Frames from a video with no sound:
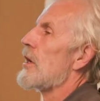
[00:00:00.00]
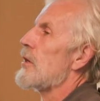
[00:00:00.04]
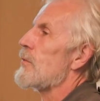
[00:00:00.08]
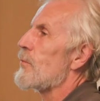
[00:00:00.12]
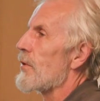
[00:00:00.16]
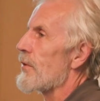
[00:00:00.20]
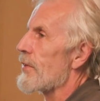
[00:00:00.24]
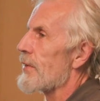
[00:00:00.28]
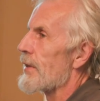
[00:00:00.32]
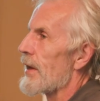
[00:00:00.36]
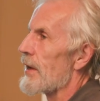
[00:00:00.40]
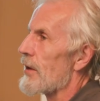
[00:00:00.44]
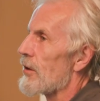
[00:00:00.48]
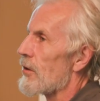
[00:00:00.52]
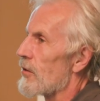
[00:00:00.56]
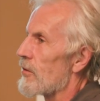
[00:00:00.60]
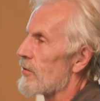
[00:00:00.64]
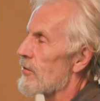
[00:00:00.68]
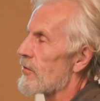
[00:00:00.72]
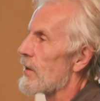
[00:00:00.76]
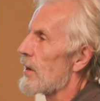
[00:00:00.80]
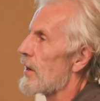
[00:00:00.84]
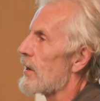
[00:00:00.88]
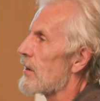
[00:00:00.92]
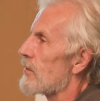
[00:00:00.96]
carbon
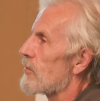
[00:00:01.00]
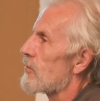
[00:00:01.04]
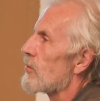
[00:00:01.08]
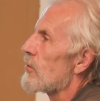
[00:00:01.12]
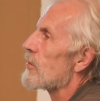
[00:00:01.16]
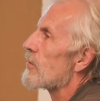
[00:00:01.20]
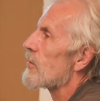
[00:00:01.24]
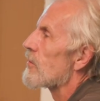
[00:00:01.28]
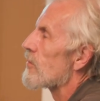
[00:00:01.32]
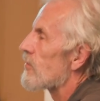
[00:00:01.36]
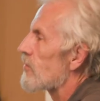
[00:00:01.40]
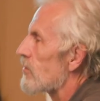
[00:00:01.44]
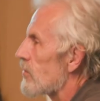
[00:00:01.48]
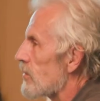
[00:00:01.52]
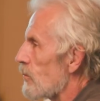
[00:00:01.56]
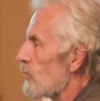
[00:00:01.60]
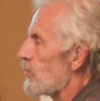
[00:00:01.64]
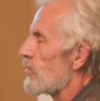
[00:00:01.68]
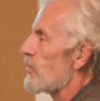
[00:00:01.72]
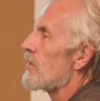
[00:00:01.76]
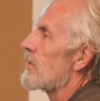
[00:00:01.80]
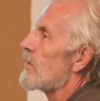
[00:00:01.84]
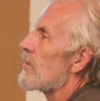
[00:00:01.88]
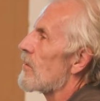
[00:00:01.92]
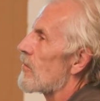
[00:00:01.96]
dioxide. So eh, the
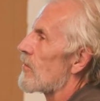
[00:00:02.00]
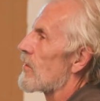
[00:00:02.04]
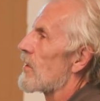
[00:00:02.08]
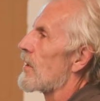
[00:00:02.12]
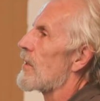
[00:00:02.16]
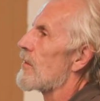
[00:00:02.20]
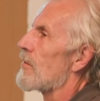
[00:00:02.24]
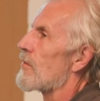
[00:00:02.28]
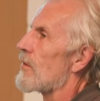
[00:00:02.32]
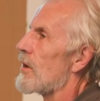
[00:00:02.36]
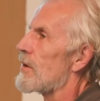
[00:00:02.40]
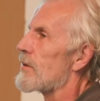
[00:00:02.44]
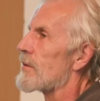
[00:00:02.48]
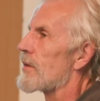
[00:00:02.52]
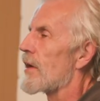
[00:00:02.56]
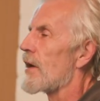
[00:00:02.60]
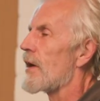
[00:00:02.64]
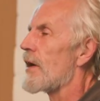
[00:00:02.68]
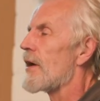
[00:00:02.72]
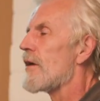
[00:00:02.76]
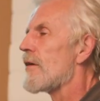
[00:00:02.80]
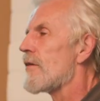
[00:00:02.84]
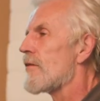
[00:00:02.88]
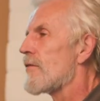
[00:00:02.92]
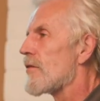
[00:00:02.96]
shrimps in this case are the
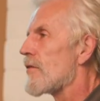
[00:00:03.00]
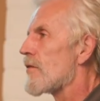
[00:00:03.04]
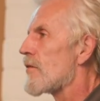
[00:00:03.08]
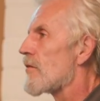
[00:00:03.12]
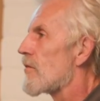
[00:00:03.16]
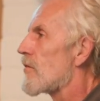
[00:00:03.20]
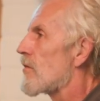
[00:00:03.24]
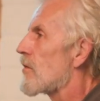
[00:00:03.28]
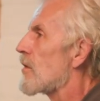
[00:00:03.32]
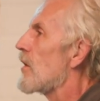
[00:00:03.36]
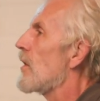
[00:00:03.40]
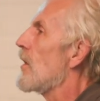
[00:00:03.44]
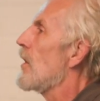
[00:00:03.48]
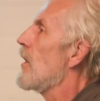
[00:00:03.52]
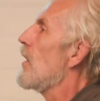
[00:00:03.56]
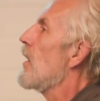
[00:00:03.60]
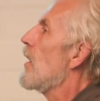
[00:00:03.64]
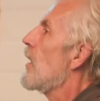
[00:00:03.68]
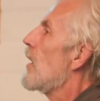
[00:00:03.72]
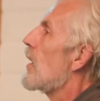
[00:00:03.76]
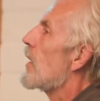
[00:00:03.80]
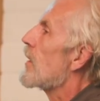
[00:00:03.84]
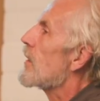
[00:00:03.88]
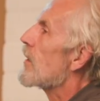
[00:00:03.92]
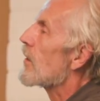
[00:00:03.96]
agents.
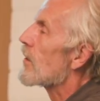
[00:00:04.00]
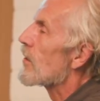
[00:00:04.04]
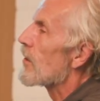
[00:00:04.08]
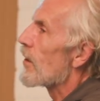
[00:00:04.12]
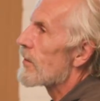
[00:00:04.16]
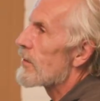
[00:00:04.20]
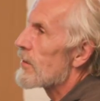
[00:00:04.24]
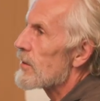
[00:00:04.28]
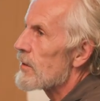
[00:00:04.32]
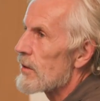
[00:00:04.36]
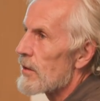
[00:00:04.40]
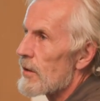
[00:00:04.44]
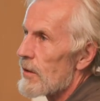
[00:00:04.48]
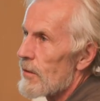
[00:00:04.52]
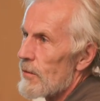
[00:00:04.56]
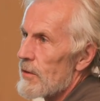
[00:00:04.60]
And in another